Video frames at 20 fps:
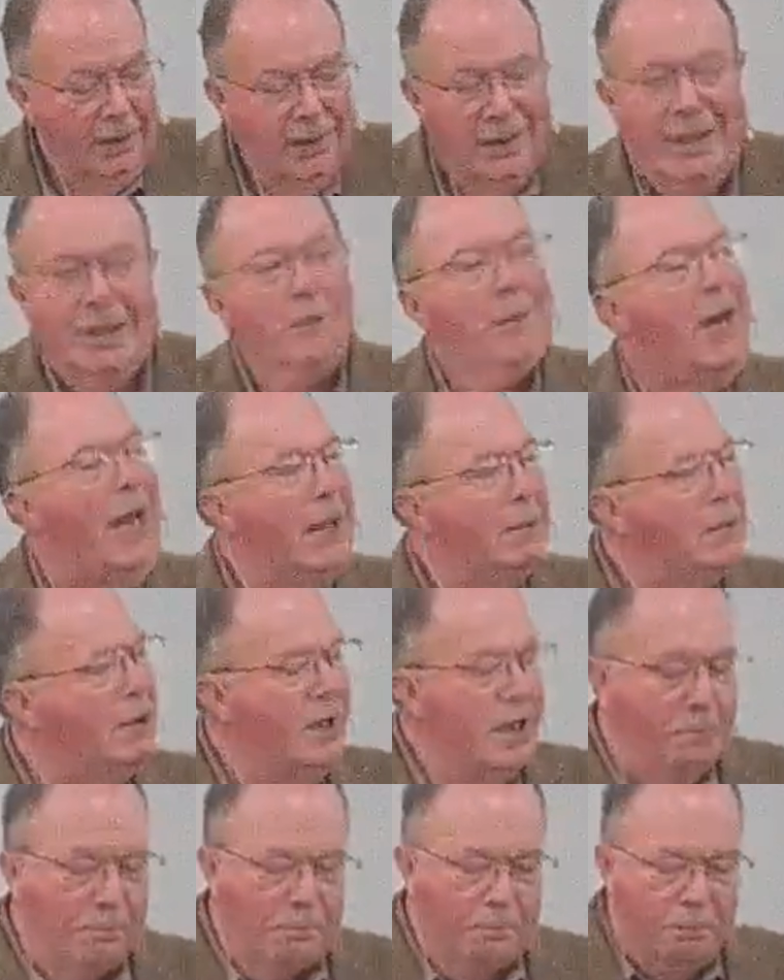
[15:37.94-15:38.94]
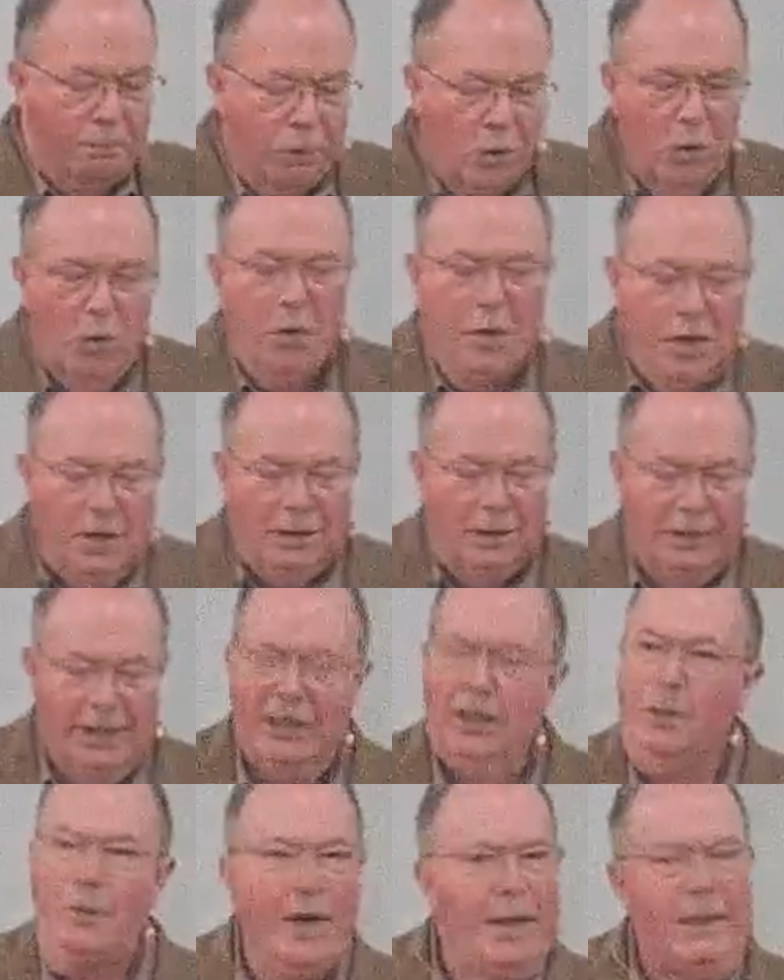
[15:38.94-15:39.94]
They were absolutely brutal
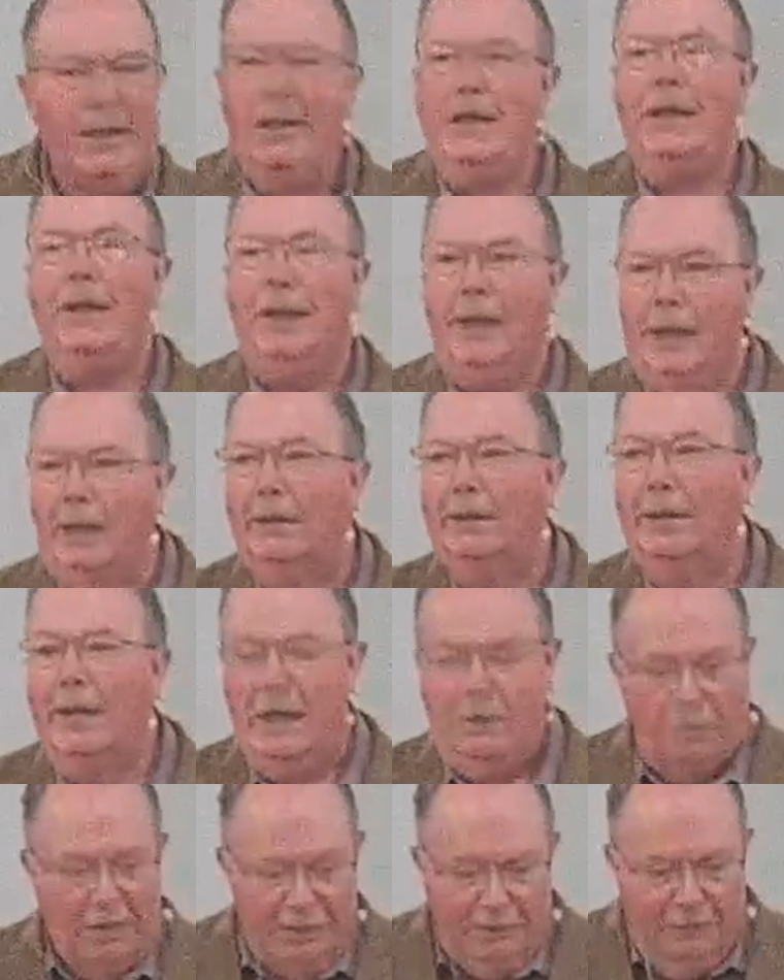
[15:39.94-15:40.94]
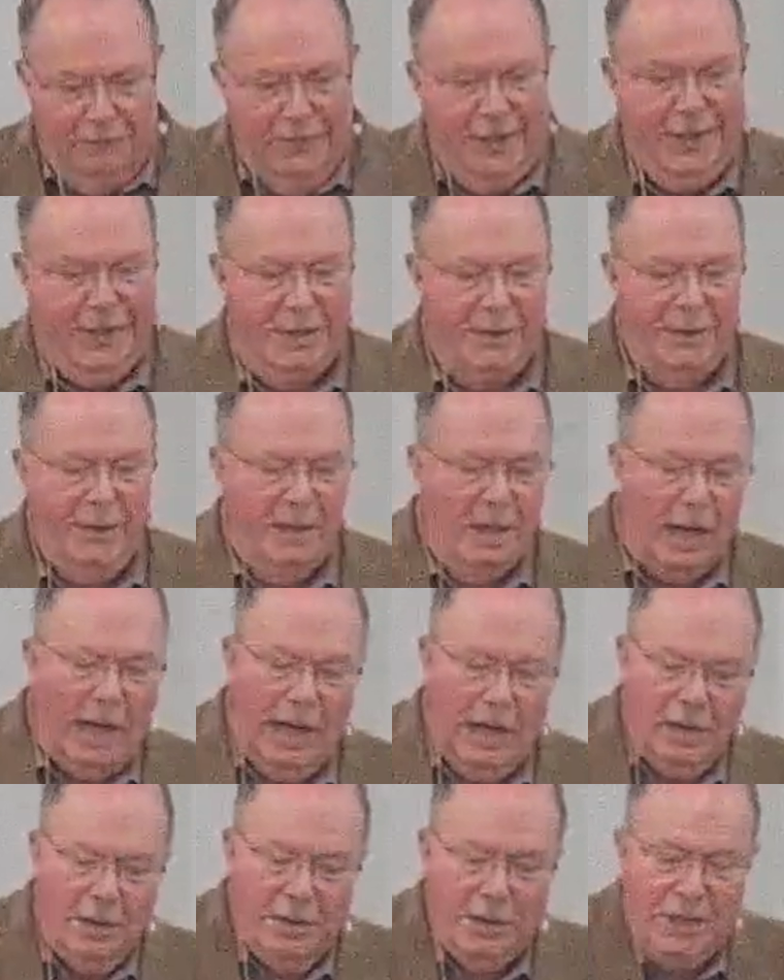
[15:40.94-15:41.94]
in the way they did it. They revealed their
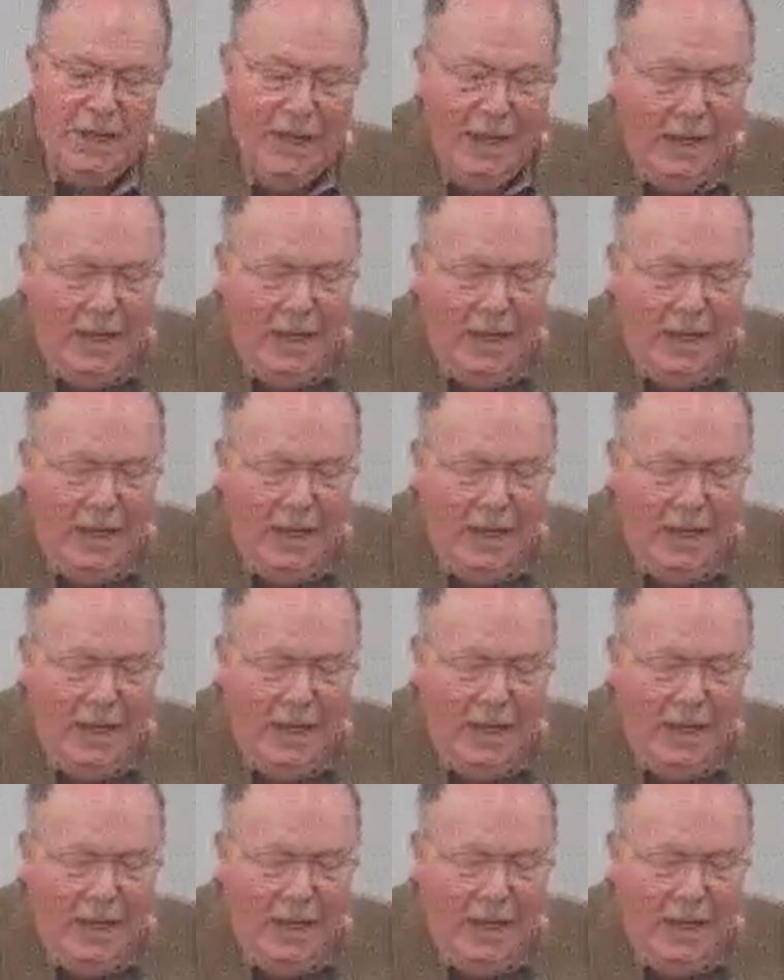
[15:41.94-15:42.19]
hearts.